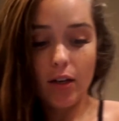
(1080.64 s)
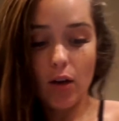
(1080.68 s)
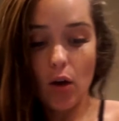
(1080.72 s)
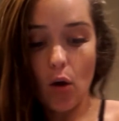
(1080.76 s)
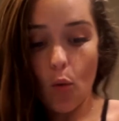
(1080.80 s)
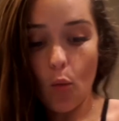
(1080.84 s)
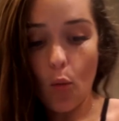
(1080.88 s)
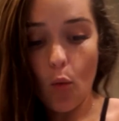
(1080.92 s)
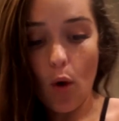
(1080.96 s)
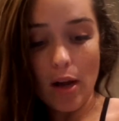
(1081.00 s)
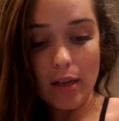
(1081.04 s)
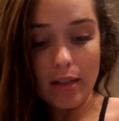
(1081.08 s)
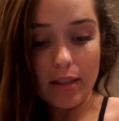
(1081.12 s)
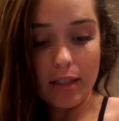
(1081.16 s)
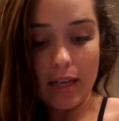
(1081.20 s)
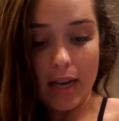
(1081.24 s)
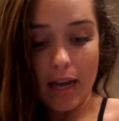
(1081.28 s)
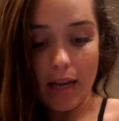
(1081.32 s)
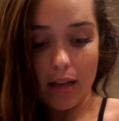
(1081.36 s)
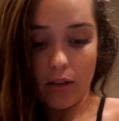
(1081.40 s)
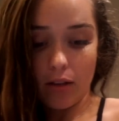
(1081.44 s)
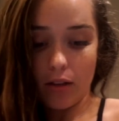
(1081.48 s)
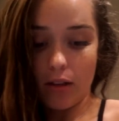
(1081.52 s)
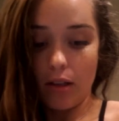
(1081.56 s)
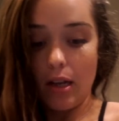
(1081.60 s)
what today
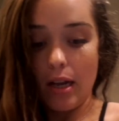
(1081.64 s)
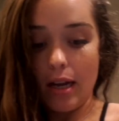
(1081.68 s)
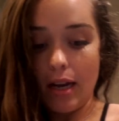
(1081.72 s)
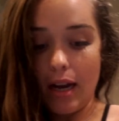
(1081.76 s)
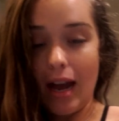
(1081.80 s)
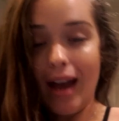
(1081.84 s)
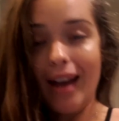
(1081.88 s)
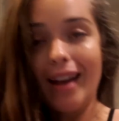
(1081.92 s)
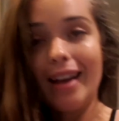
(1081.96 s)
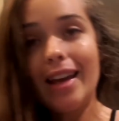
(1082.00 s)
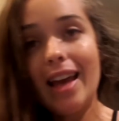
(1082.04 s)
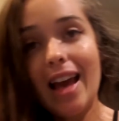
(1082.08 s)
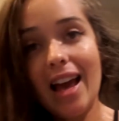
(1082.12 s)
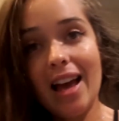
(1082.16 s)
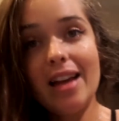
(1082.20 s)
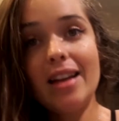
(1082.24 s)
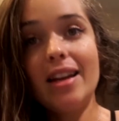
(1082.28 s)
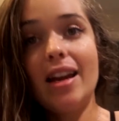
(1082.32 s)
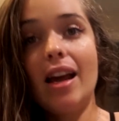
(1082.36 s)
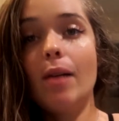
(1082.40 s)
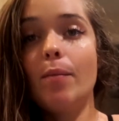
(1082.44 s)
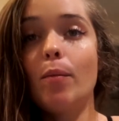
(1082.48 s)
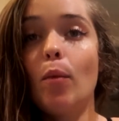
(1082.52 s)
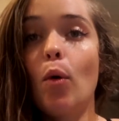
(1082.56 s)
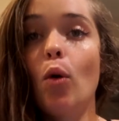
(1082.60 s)
looked like. Again,
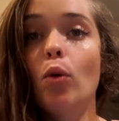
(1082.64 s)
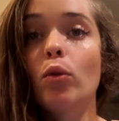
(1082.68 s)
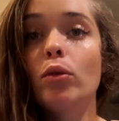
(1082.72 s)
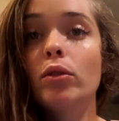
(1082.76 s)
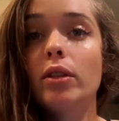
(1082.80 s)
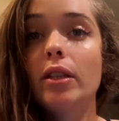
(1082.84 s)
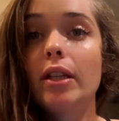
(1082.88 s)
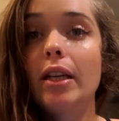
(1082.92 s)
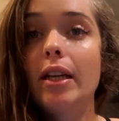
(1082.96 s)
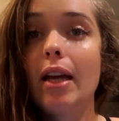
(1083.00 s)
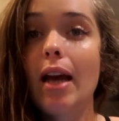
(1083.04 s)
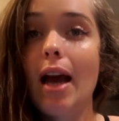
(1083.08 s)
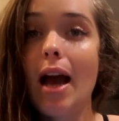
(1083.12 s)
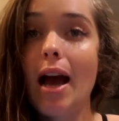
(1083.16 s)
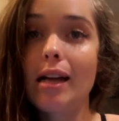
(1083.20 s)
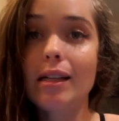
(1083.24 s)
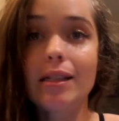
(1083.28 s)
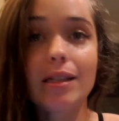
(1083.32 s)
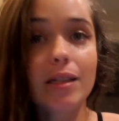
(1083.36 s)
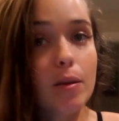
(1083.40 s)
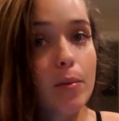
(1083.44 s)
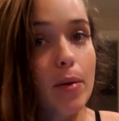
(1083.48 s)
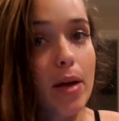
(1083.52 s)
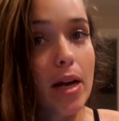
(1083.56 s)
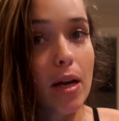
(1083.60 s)
I'm only
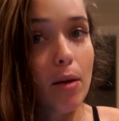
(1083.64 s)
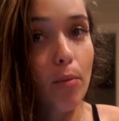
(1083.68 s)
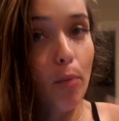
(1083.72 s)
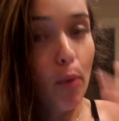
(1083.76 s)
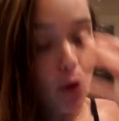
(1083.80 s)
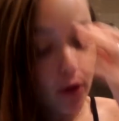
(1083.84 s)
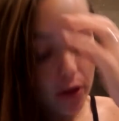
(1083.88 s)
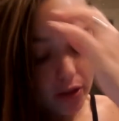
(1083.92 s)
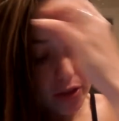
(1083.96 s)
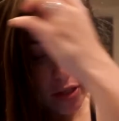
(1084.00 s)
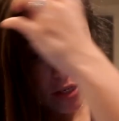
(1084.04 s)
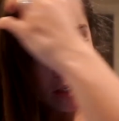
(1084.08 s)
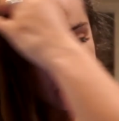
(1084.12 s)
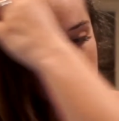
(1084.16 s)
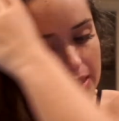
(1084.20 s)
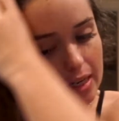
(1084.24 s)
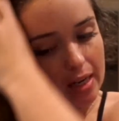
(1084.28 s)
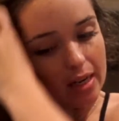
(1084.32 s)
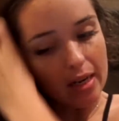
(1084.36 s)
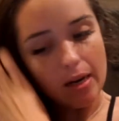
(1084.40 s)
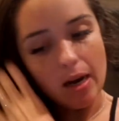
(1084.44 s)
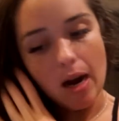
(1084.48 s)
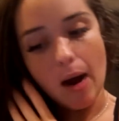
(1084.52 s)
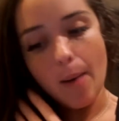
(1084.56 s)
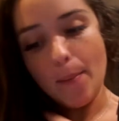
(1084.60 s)
estimating portions. I
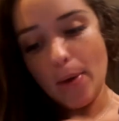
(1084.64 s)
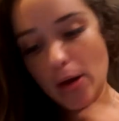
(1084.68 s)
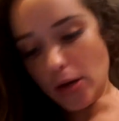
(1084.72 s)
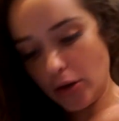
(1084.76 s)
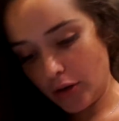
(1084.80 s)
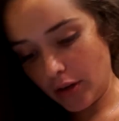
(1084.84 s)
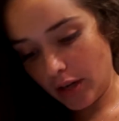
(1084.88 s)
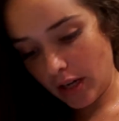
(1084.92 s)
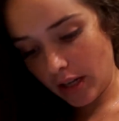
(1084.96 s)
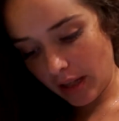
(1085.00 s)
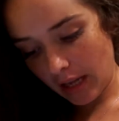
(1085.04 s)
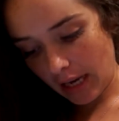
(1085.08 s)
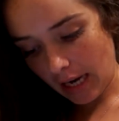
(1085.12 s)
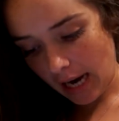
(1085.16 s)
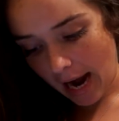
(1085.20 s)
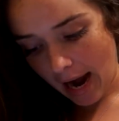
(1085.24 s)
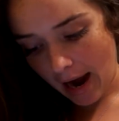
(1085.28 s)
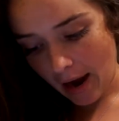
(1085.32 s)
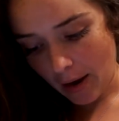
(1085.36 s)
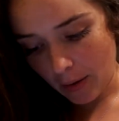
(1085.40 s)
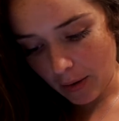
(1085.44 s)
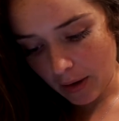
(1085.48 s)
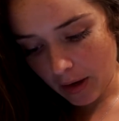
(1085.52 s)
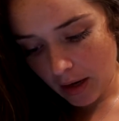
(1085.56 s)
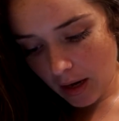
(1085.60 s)
did not measure anything
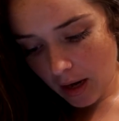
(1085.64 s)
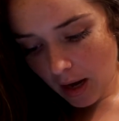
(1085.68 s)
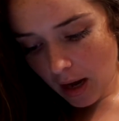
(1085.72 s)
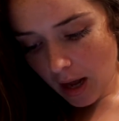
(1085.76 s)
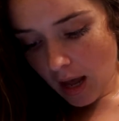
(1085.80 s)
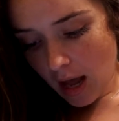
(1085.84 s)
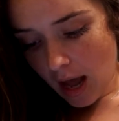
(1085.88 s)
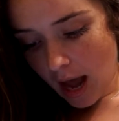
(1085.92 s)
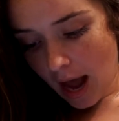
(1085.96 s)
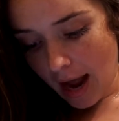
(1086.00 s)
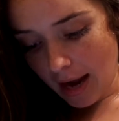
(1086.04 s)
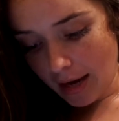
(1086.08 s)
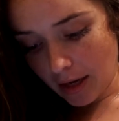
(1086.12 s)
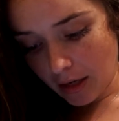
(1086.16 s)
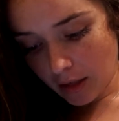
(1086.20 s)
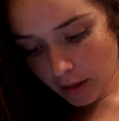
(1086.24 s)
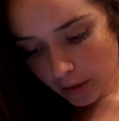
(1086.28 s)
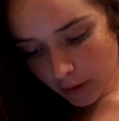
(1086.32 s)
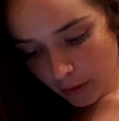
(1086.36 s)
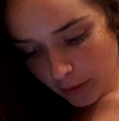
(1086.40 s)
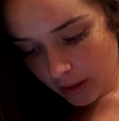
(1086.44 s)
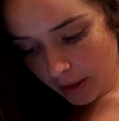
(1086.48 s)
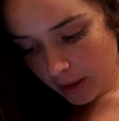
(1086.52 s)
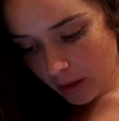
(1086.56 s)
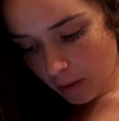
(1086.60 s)
out. I
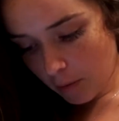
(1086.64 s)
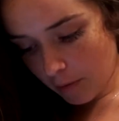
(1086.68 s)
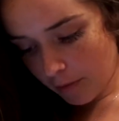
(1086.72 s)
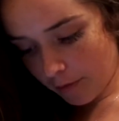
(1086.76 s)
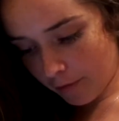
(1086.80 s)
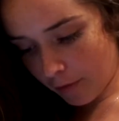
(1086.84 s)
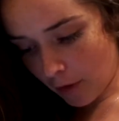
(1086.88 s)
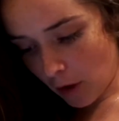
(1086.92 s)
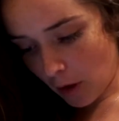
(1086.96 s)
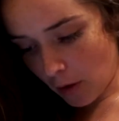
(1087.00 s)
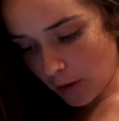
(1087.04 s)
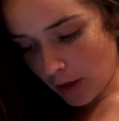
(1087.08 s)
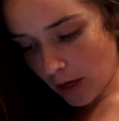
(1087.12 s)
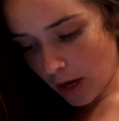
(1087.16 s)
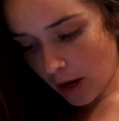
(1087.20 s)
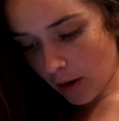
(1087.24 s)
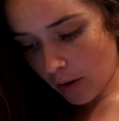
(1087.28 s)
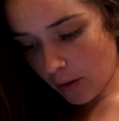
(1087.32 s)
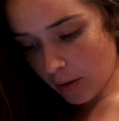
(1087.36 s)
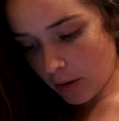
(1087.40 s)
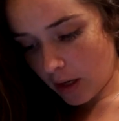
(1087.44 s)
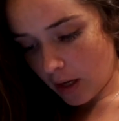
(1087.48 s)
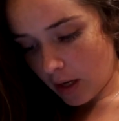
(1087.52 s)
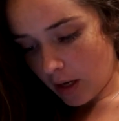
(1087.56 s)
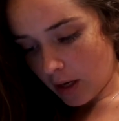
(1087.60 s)
included the
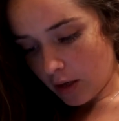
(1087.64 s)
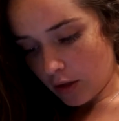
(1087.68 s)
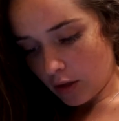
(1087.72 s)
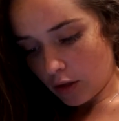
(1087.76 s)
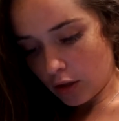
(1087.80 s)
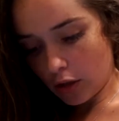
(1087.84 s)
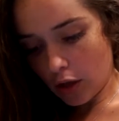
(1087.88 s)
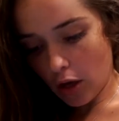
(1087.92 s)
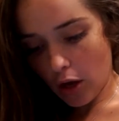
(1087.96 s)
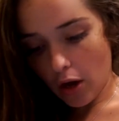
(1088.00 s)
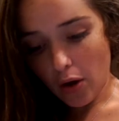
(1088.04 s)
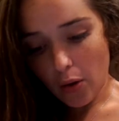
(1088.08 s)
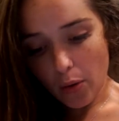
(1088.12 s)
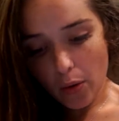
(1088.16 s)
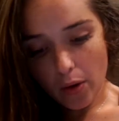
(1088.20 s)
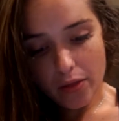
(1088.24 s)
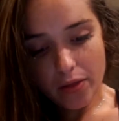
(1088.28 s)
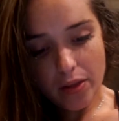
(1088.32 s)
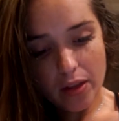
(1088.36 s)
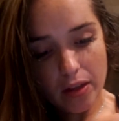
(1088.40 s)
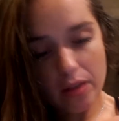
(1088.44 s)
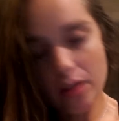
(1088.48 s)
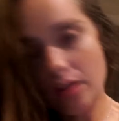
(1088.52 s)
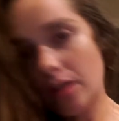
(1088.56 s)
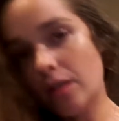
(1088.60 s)
froyo. So
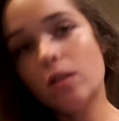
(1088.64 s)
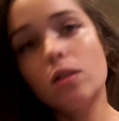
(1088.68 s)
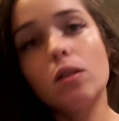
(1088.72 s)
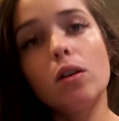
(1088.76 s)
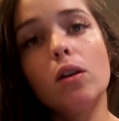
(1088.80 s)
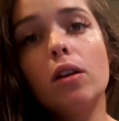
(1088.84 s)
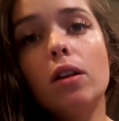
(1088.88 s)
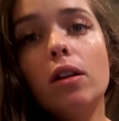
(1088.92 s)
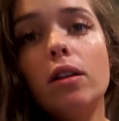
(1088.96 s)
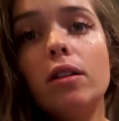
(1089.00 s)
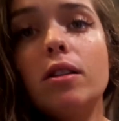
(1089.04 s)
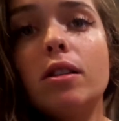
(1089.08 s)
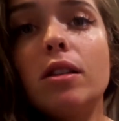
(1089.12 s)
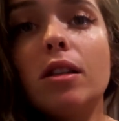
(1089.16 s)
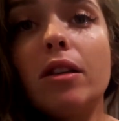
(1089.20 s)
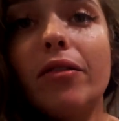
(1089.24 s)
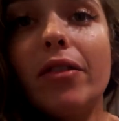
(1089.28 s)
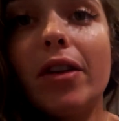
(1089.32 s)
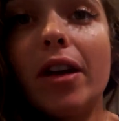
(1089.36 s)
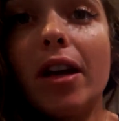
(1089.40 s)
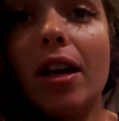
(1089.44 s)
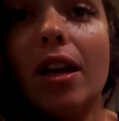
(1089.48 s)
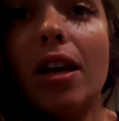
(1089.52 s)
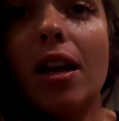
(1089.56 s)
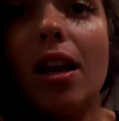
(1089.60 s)
this is, let's see if I
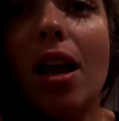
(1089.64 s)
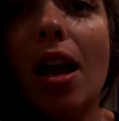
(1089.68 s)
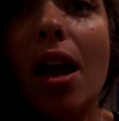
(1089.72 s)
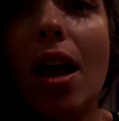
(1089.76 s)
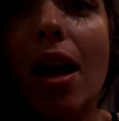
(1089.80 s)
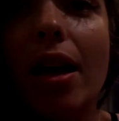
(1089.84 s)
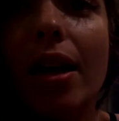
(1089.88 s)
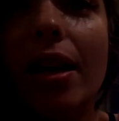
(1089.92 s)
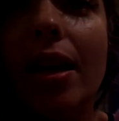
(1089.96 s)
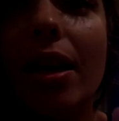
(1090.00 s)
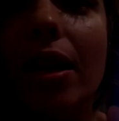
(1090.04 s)
can get